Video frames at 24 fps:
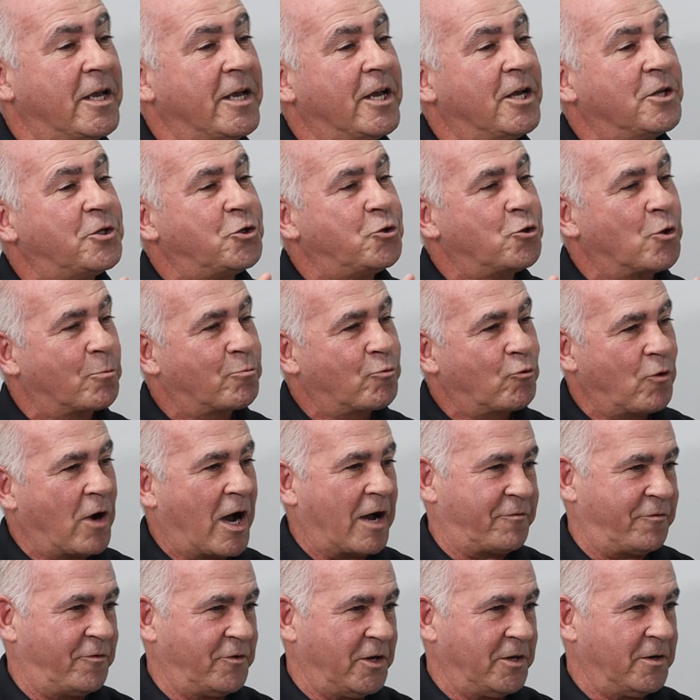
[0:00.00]
It's your
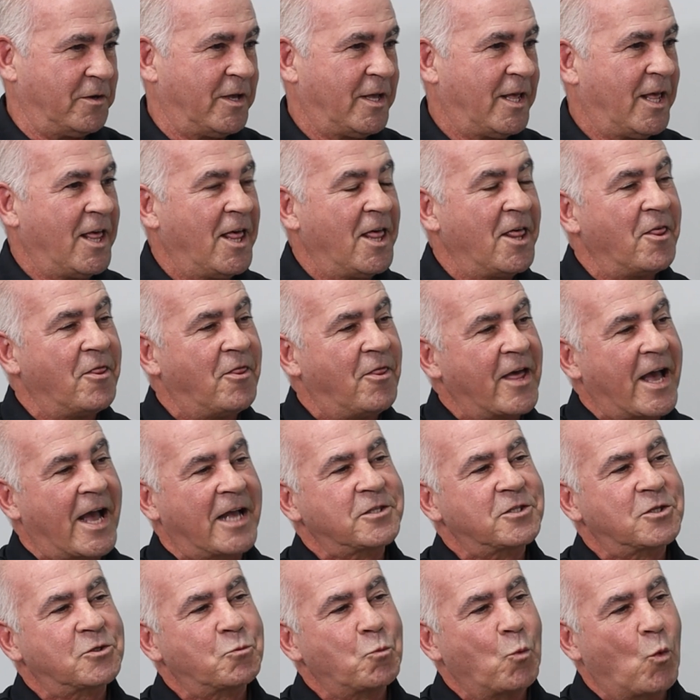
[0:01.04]
profit.
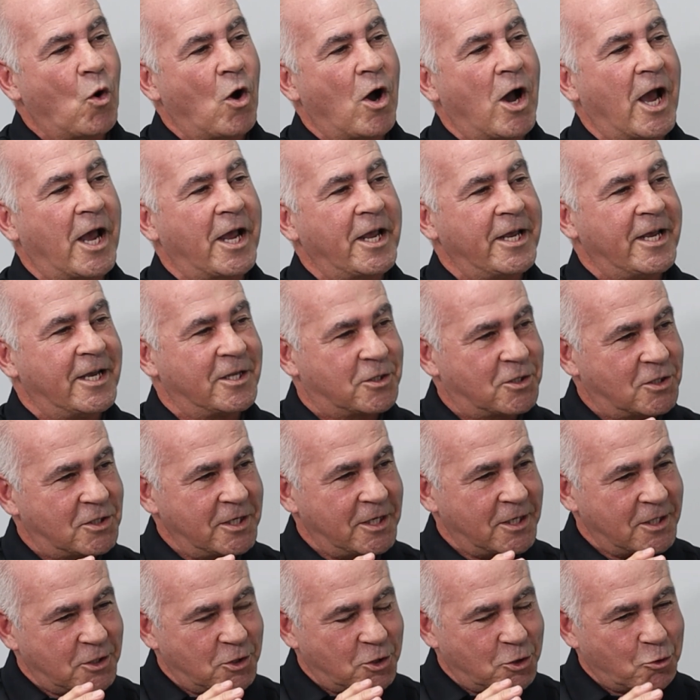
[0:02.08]
That's why
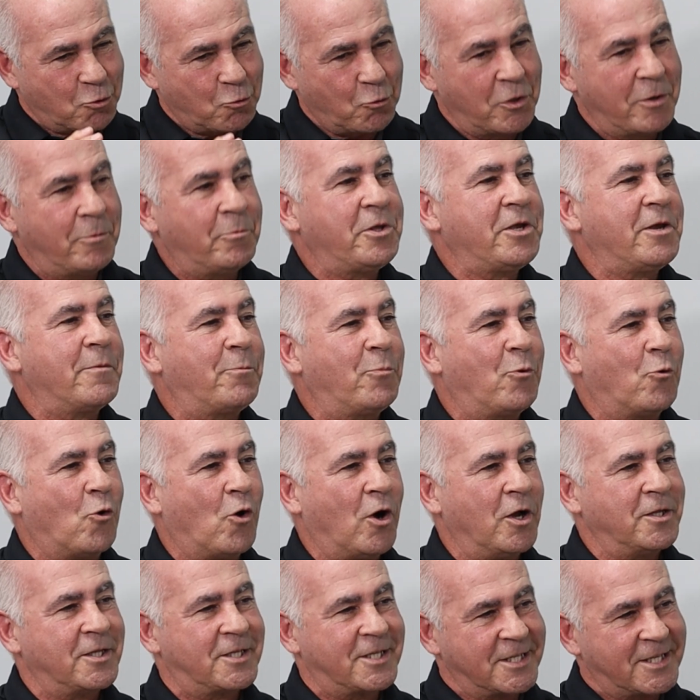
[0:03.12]
it's extremely
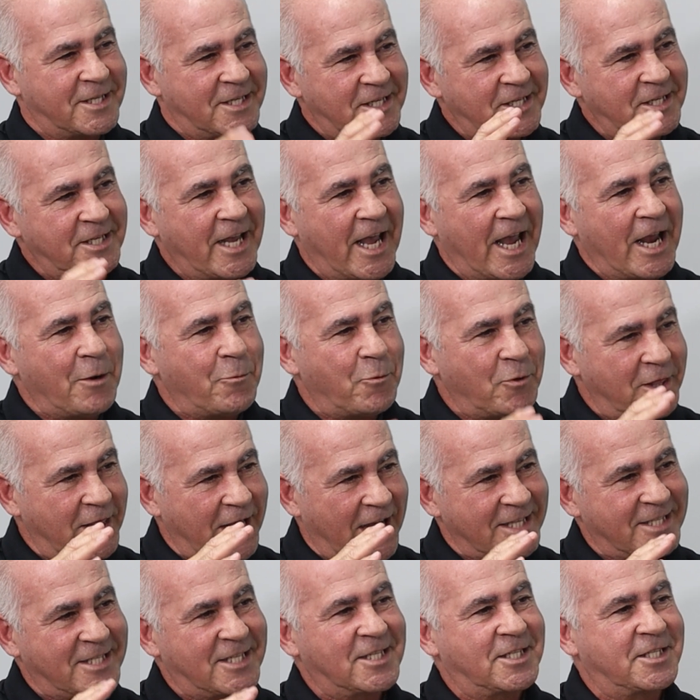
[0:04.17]
important to stay with
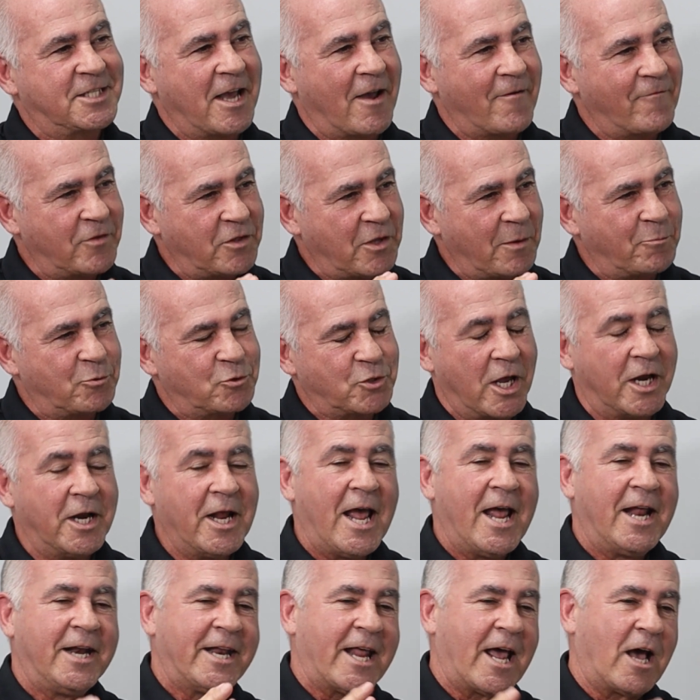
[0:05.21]
that 70%.